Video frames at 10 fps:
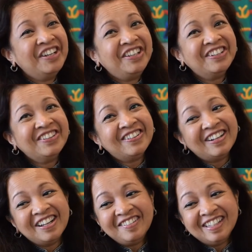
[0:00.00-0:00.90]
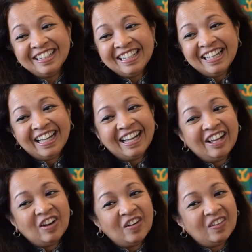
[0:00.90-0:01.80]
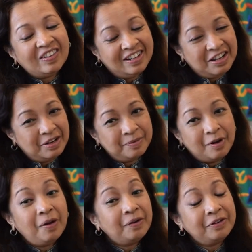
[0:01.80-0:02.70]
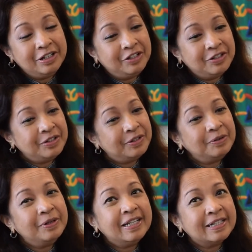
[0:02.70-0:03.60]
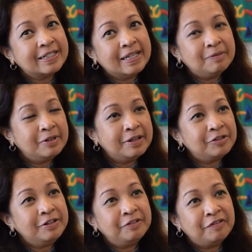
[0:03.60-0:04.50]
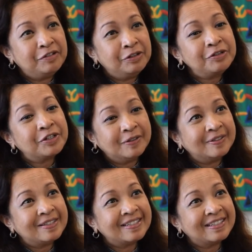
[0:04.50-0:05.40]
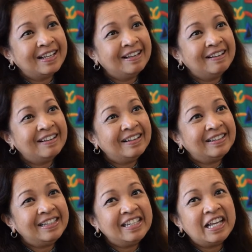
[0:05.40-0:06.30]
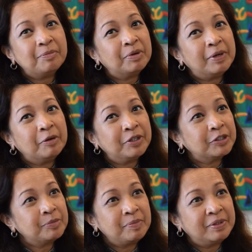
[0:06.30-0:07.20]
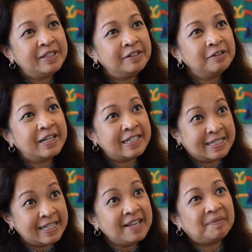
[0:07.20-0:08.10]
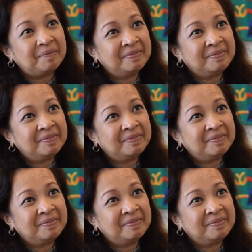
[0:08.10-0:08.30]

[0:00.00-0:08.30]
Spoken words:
You know, I mean, all religions, including Islam, were actually revolutions. They came about because people did not accept